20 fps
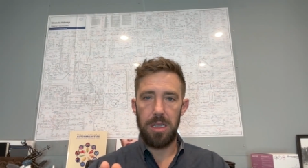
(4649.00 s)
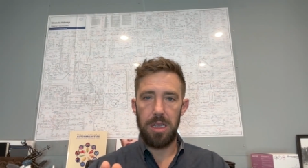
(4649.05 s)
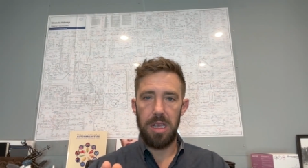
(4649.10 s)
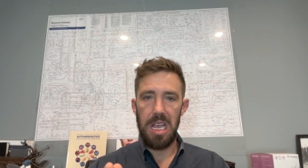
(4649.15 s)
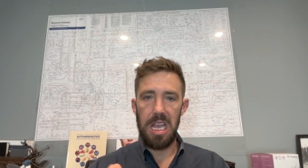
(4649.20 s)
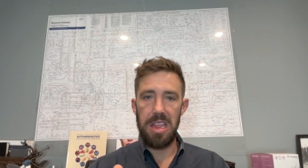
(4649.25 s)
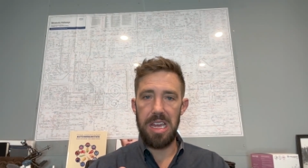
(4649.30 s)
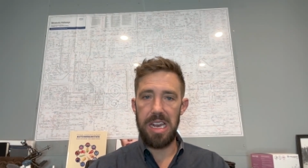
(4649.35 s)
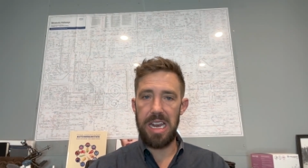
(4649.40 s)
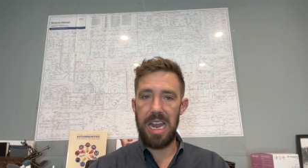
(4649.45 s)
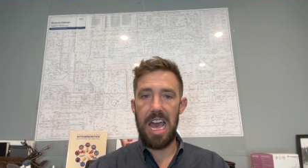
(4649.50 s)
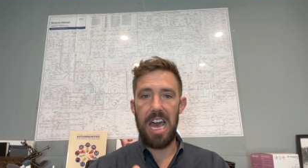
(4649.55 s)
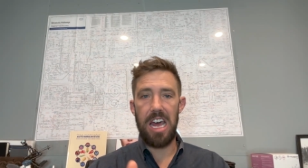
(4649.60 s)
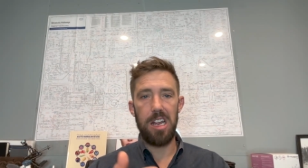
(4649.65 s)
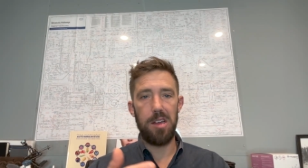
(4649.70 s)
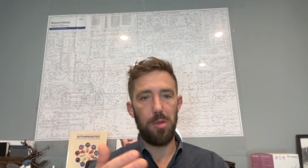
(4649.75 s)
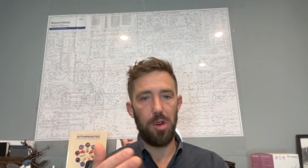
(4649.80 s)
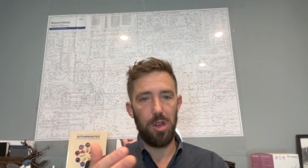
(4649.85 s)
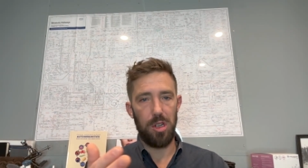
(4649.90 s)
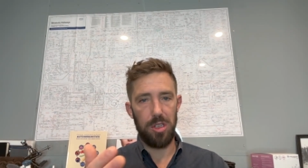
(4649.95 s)
And they'd had
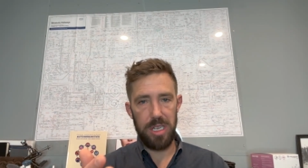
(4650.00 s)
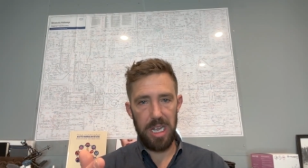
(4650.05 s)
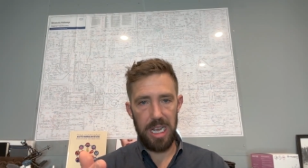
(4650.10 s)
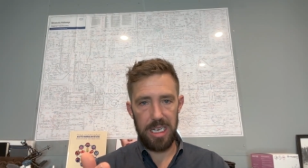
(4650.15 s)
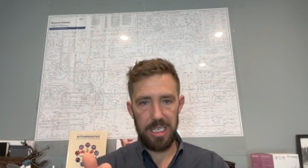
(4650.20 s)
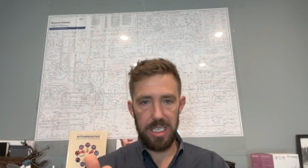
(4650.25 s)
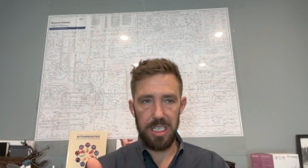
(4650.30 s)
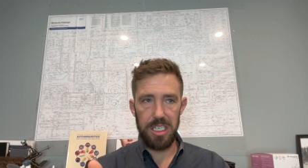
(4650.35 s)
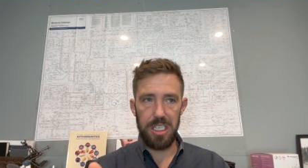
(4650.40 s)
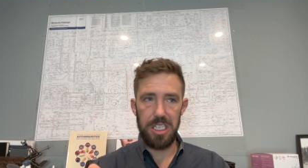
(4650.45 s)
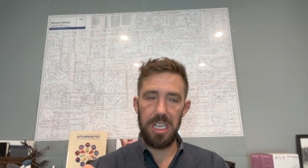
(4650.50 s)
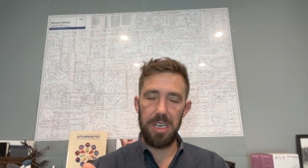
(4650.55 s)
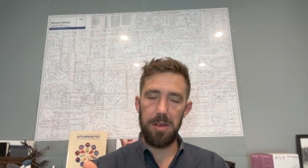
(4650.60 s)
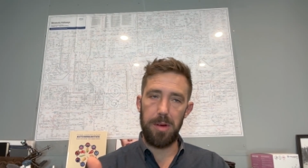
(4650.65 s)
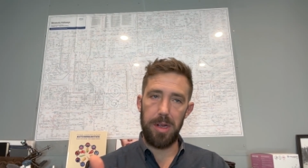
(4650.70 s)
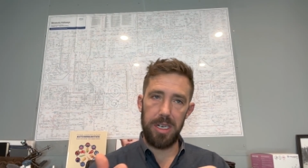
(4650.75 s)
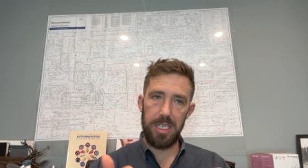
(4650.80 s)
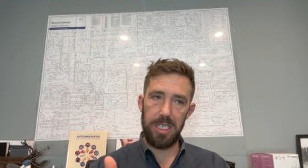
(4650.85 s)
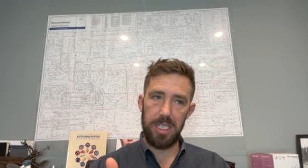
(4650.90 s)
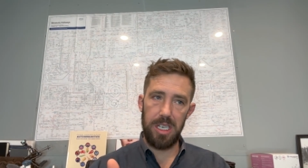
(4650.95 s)
it mold tested. She'd
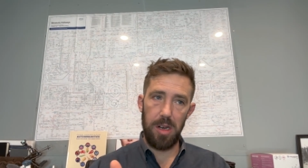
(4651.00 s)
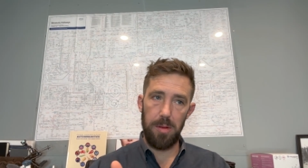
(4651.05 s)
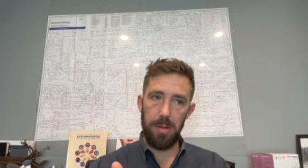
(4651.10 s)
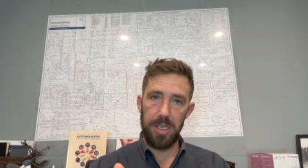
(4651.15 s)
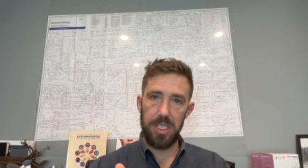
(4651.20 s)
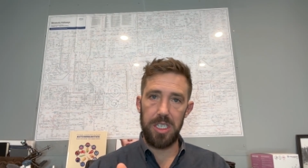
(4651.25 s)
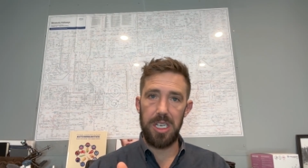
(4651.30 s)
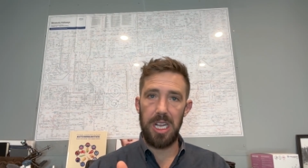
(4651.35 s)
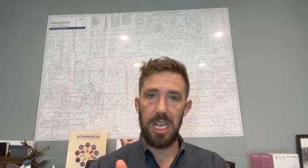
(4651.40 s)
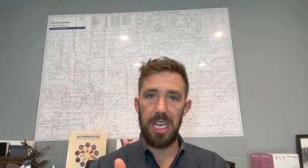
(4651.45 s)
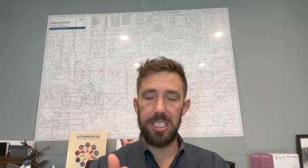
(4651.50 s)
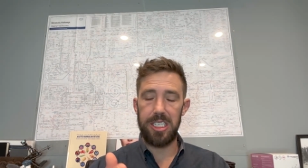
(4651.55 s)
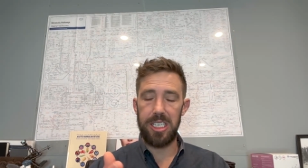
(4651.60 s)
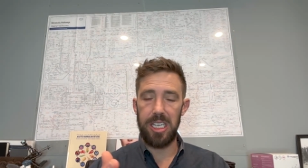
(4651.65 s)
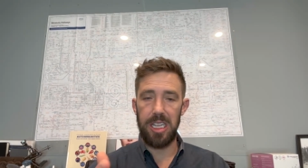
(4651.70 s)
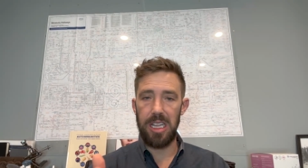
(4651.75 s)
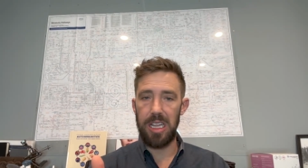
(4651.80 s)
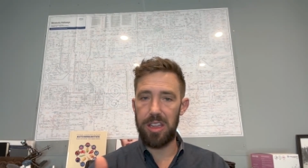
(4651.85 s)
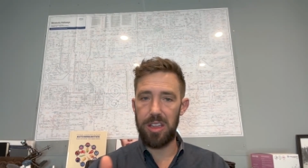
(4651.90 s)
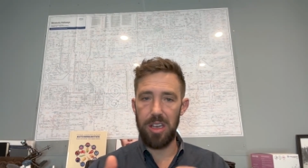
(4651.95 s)
done a bunch of
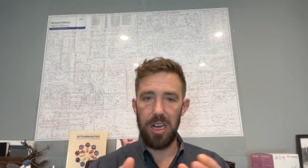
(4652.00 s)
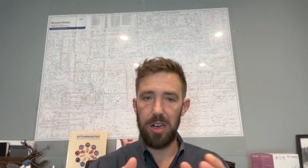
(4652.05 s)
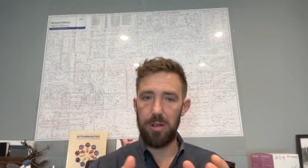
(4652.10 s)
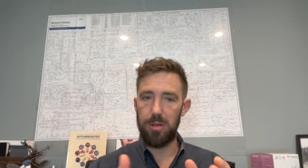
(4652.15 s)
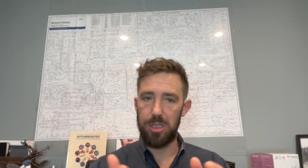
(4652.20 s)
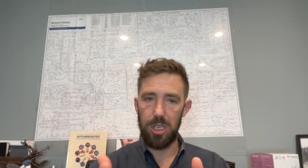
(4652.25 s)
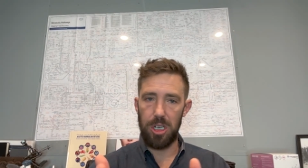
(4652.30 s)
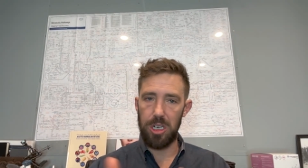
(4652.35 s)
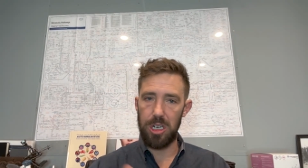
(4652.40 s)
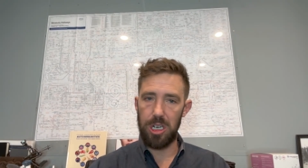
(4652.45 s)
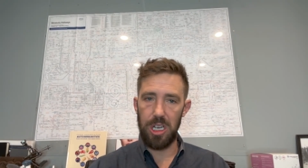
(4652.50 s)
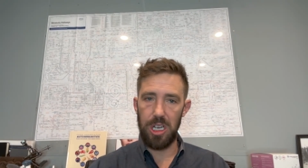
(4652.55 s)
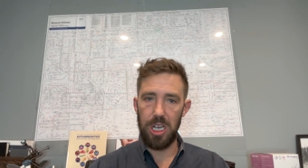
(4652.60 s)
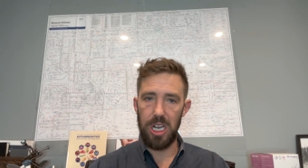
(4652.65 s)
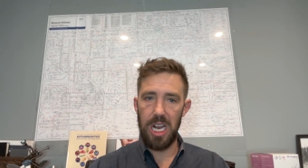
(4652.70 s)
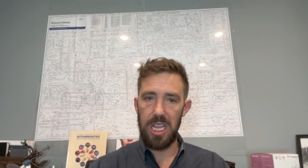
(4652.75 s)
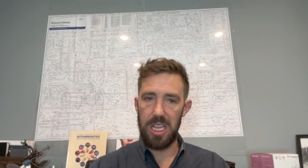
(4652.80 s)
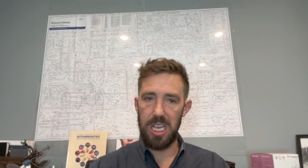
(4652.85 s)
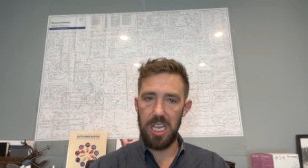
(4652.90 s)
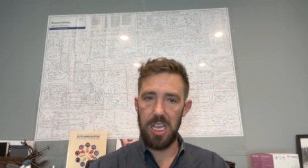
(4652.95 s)
testing. They thought it was all good,
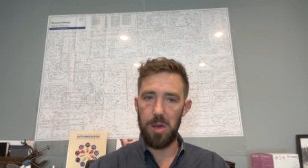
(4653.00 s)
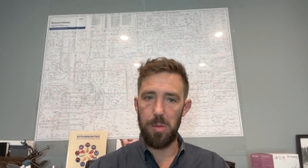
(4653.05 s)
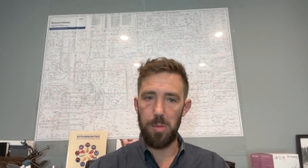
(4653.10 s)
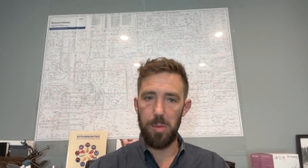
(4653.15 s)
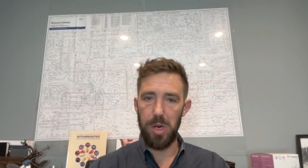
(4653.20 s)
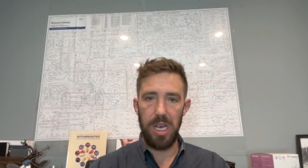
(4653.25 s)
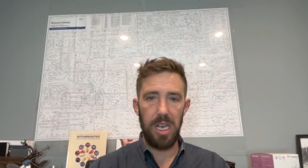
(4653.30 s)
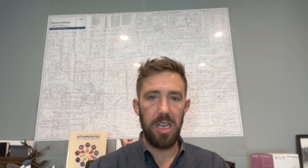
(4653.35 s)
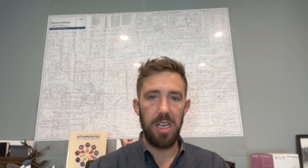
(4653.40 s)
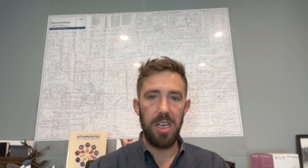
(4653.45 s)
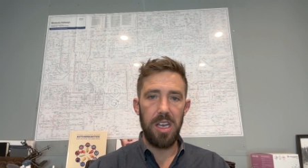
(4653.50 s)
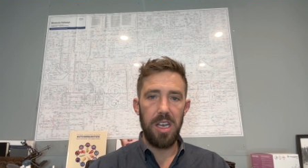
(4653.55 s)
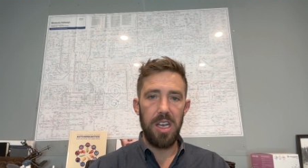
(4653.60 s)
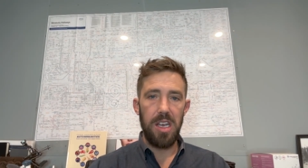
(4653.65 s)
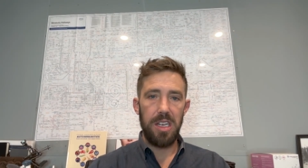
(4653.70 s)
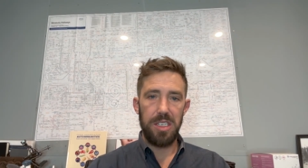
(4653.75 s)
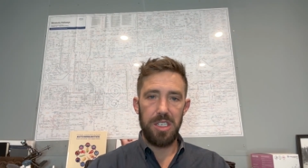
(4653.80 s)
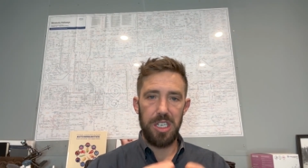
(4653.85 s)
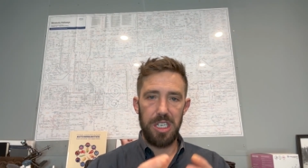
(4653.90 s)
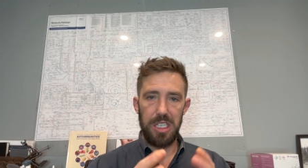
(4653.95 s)
I think, but
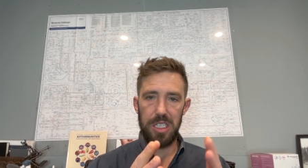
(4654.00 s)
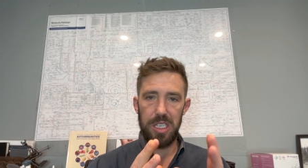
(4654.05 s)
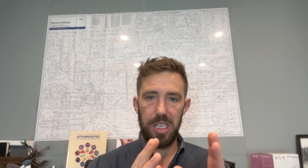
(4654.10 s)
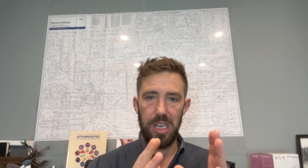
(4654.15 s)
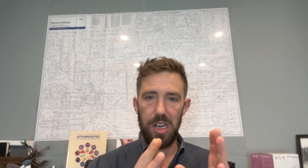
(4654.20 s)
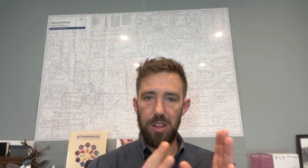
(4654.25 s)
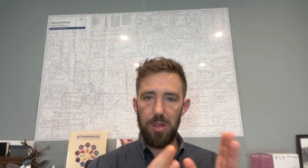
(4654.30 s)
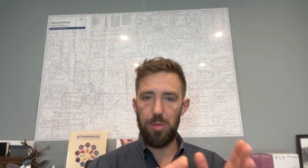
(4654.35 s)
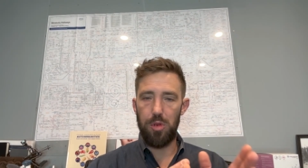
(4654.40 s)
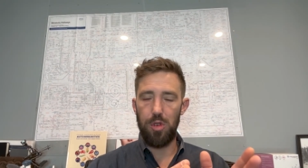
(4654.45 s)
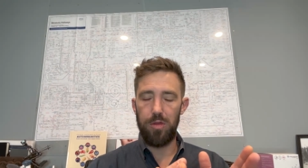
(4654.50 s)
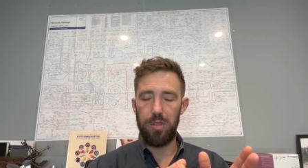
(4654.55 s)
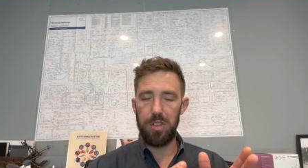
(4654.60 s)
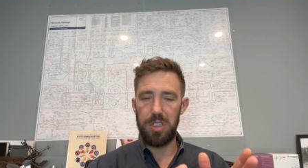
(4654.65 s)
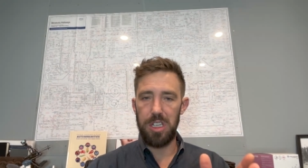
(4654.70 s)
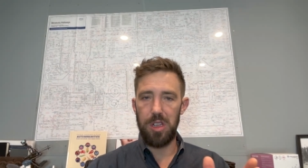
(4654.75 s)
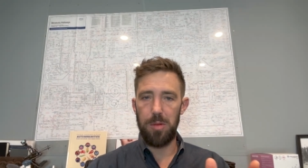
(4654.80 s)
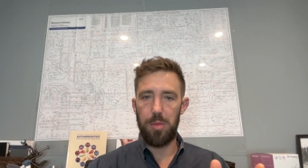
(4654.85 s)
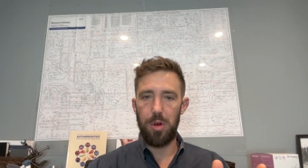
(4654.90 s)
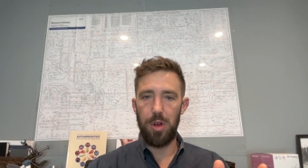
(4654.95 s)
just you know the proof was
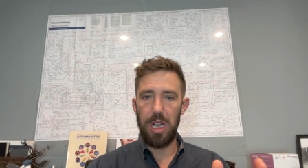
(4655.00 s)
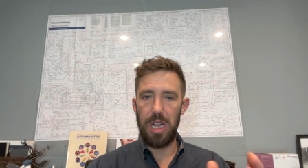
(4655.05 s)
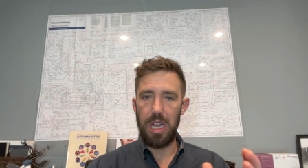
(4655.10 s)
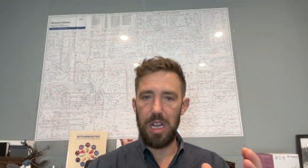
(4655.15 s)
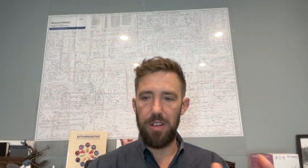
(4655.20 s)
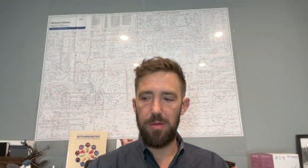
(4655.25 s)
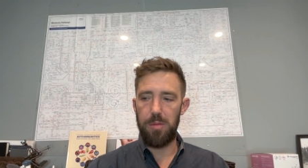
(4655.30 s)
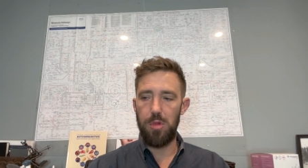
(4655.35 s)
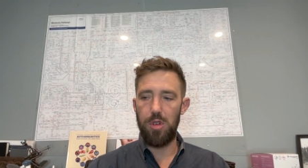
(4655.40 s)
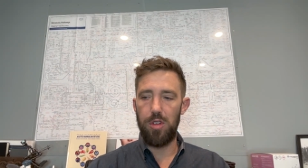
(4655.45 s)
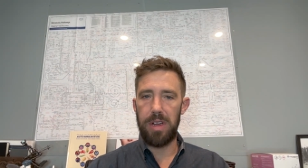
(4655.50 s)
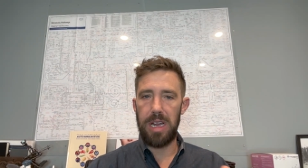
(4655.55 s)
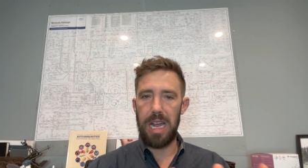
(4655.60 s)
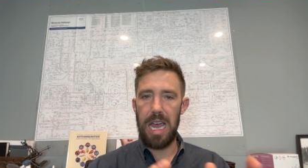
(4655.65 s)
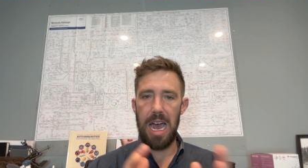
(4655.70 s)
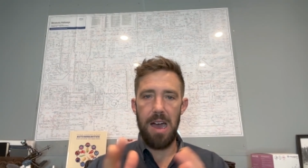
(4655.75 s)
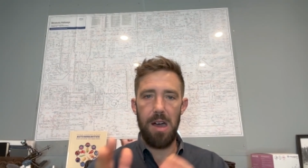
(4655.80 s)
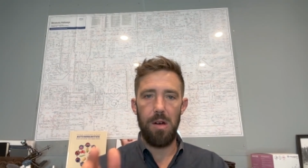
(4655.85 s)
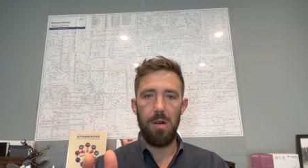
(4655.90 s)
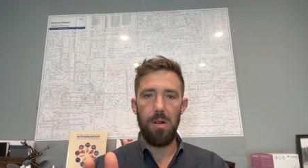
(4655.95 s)
in the pudding of moving
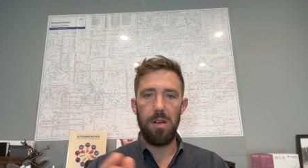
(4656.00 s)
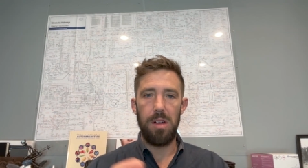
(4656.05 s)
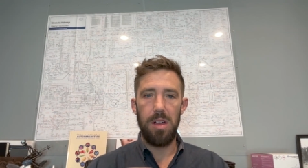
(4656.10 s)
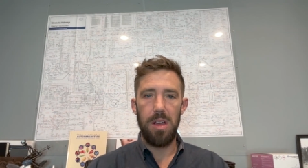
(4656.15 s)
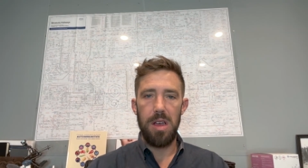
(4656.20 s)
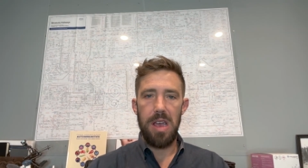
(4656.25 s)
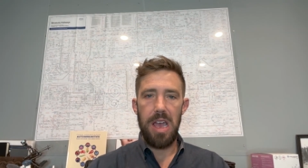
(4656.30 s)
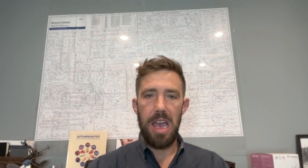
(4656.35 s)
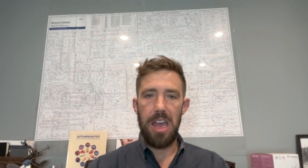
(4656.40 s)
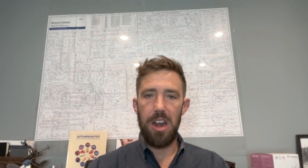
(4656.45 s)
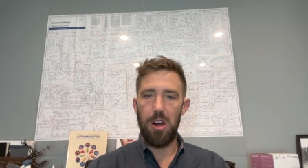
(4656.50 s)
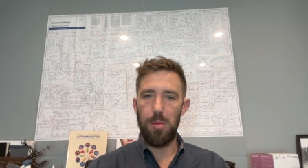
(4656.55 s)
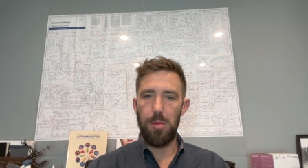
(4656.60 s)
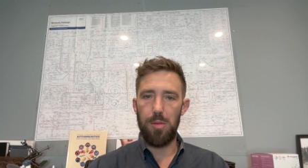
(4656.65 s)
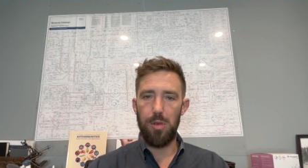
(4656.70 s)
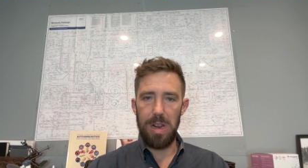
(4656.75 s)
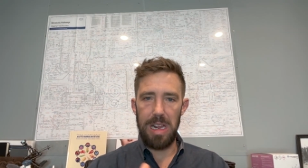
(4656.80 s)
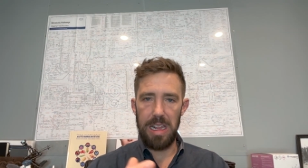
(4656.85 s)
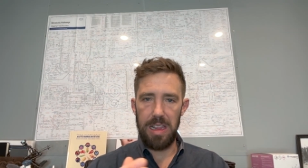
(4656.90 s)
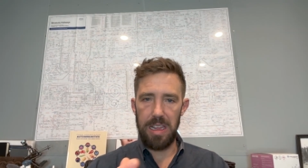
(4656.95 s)
out, and her
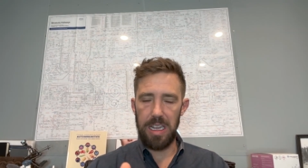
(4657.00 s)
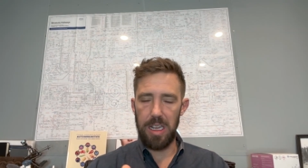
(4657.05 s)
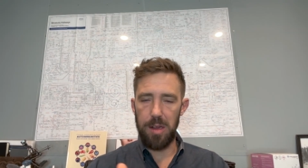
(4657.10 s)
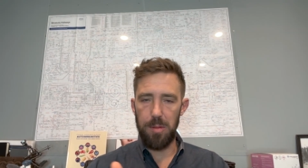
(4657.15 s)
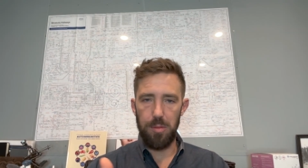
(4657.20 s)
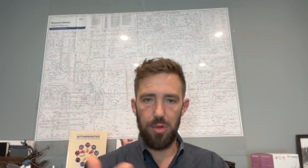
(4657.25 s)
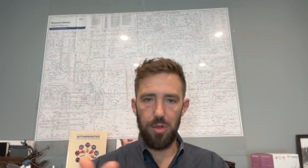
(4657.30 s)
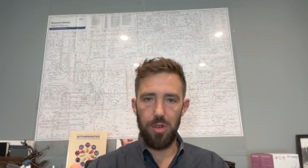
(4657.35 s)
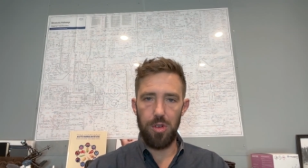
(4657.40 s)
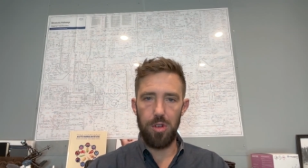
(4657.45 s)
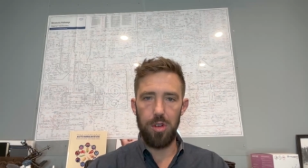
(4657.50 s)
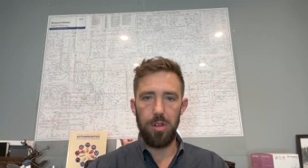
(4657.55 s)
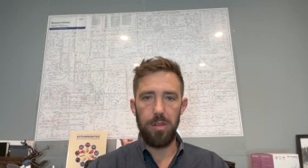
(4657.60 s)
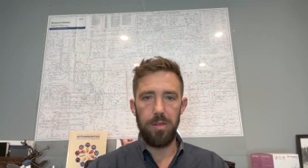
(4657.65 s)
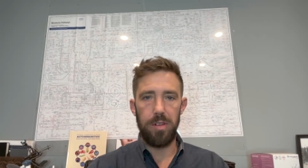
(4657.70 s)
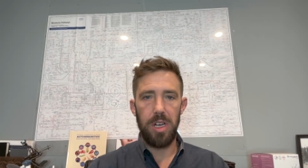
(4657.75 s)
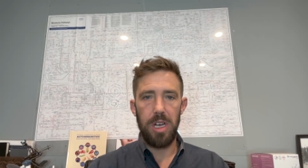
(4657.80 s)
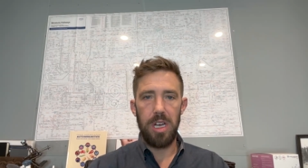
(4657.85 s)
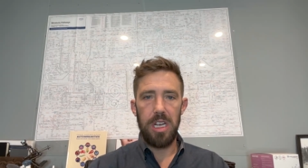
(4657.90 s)
breathing improved.